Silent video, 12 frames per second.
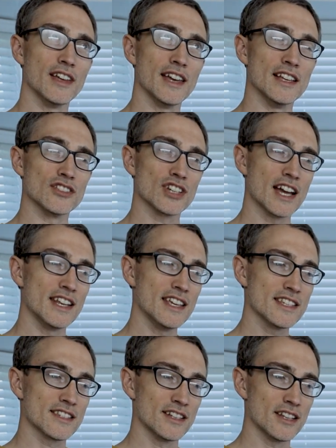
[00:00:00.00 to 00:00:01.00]
in
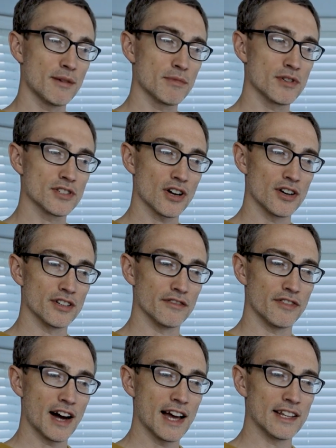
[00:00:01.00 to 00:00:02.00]
Chinese, the numbers are
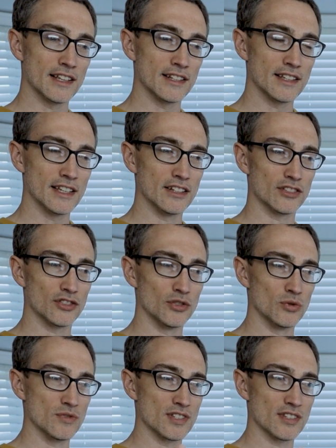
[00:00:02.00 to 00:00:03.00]
divided
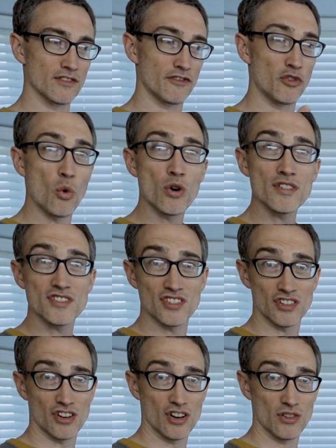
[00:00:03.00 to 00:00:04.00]
into 4
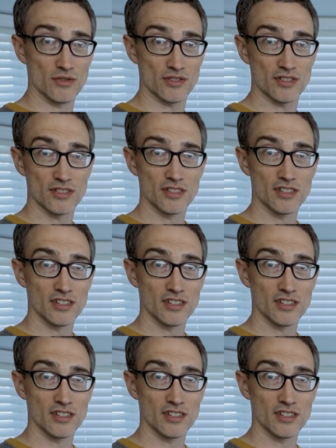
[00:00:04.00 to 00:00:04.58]
zeros